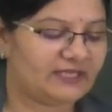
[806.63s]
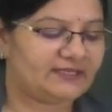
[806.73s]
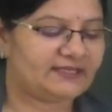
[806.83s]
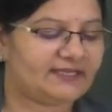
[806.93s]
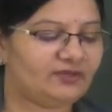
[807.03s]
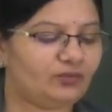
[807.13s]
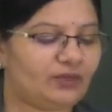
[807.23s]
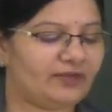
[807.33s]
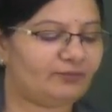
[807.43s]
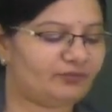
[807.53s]
Then you
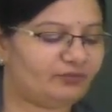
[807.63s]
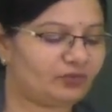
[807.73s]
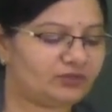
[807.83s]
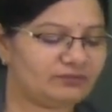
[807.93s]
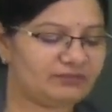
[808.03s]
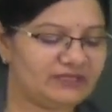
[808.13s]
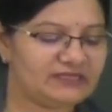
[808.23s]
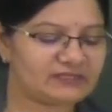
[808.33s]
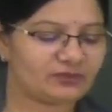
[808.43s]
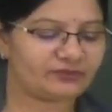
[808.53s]
have before the
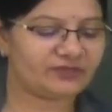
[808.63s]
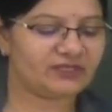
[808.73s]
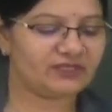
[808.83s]
names of